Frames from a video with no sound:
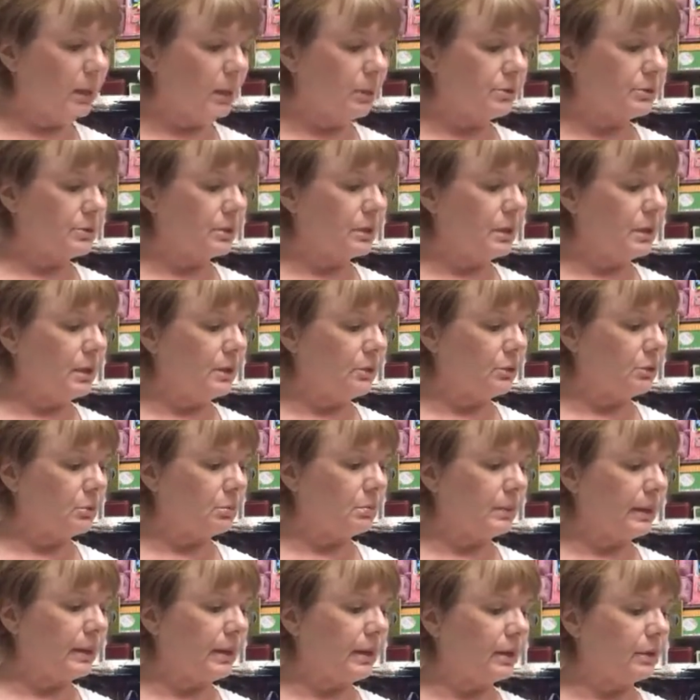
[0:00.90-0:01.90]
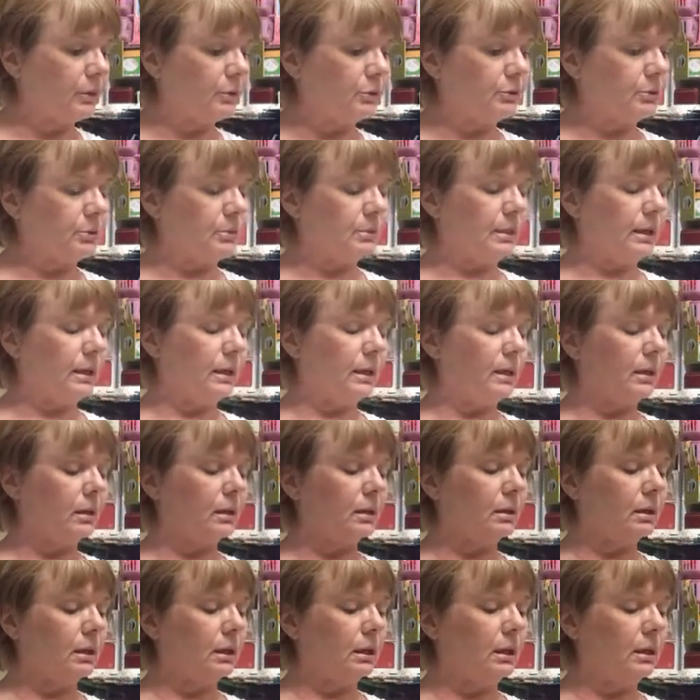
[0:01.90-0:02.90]
Here's another pattern to
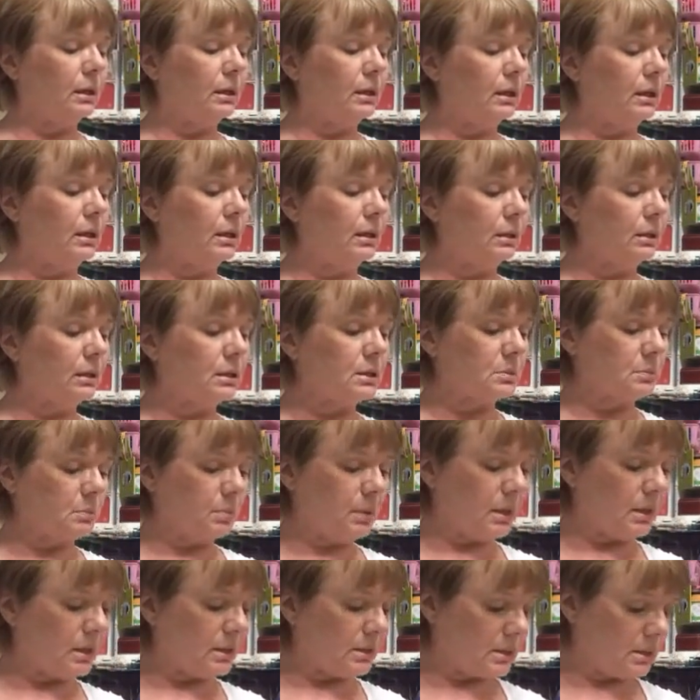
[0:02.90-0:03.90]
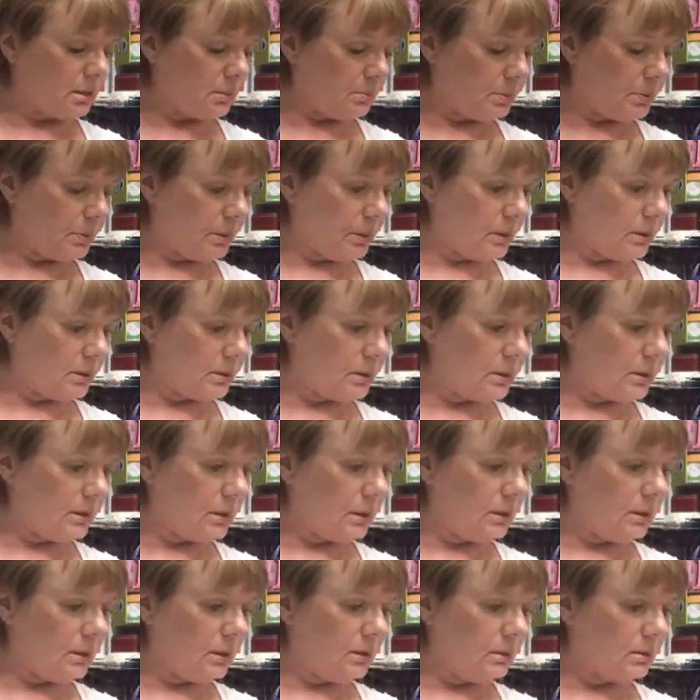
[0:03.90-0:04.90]
make. Endless
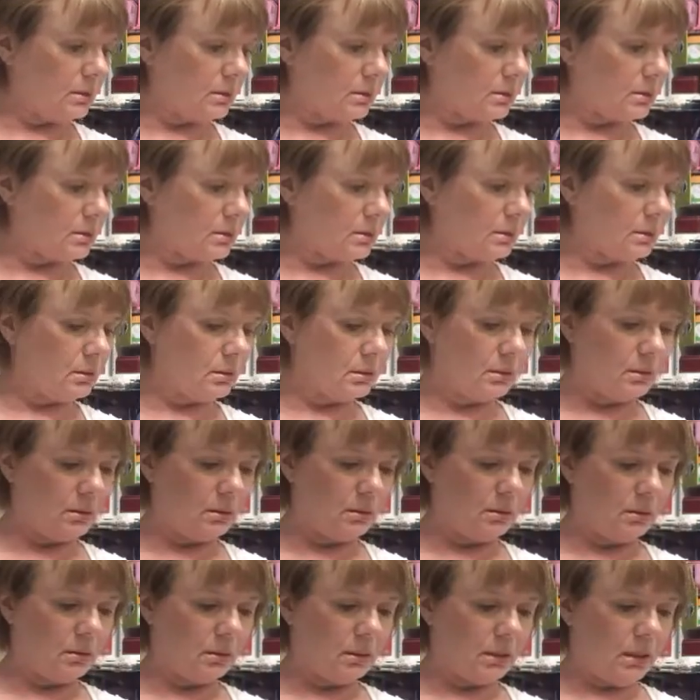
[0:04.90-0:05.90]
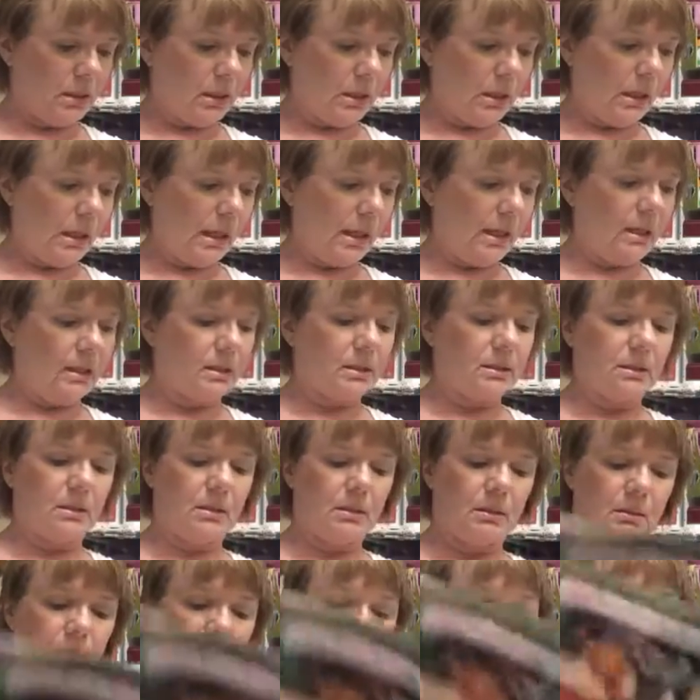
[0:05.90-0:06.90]
possibilities. And it's an
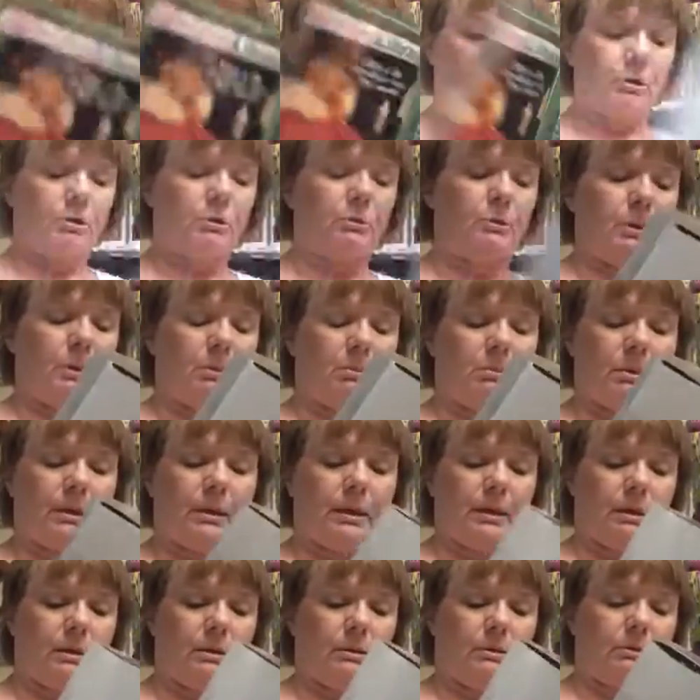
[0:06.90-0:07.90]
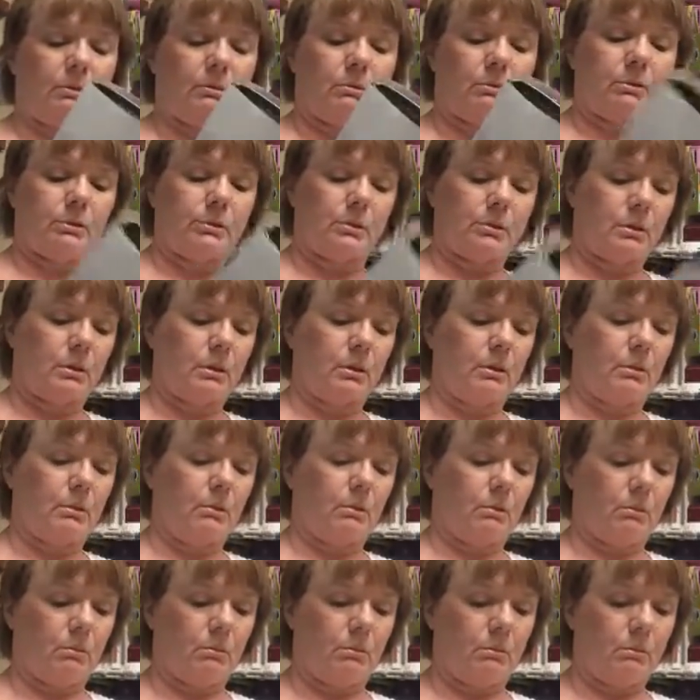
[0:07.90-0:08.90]
embroidery pattern.
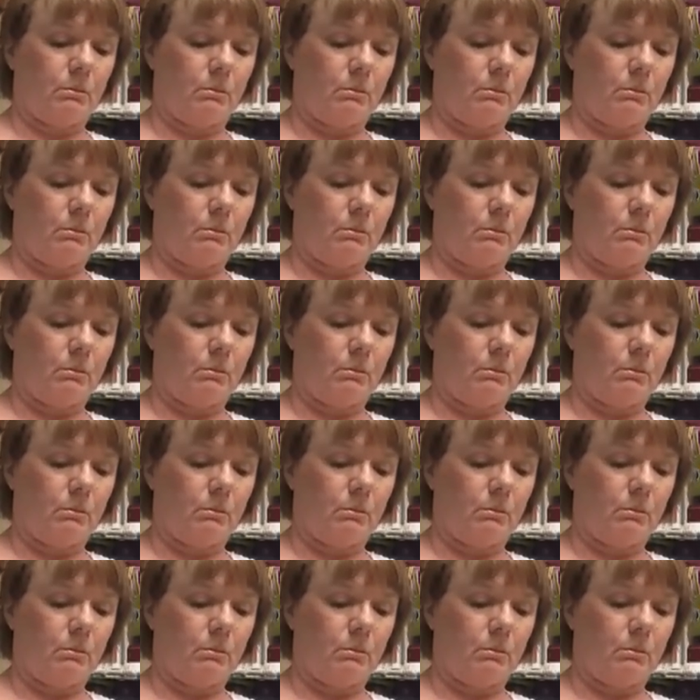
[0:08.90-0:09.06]
So